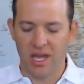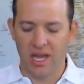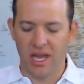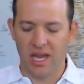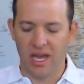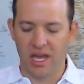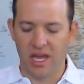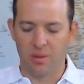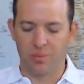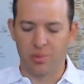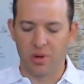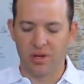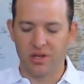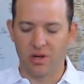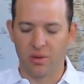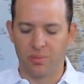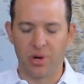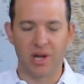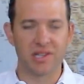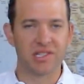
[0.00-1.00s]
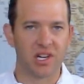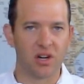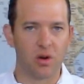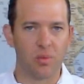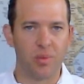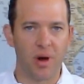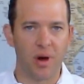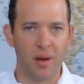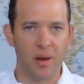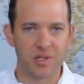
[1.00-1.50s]
And President
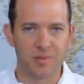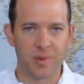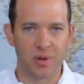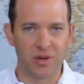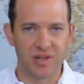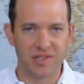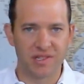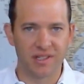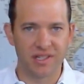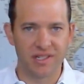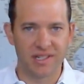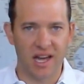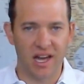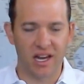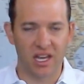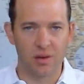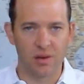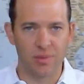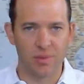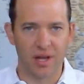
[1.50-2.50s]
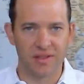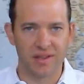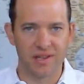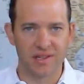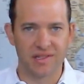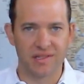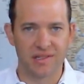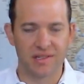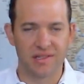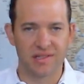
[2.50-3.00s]
Obama has been recently talking about
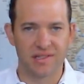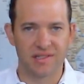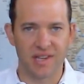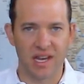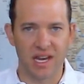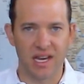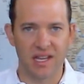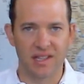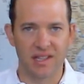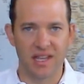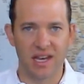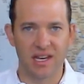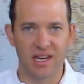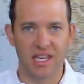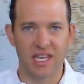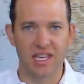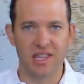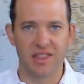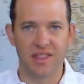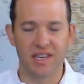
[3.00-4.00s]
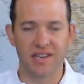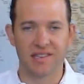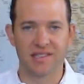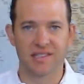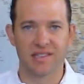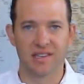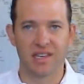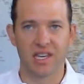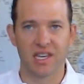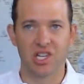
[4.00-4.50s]
this, saying that he
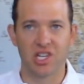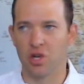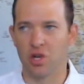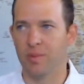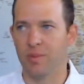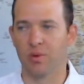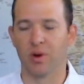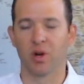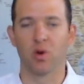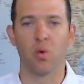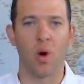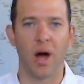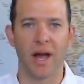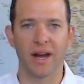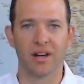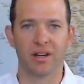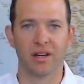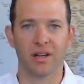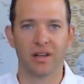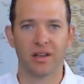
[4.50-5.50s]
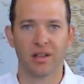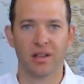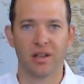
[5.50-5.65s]
thinks it should be required,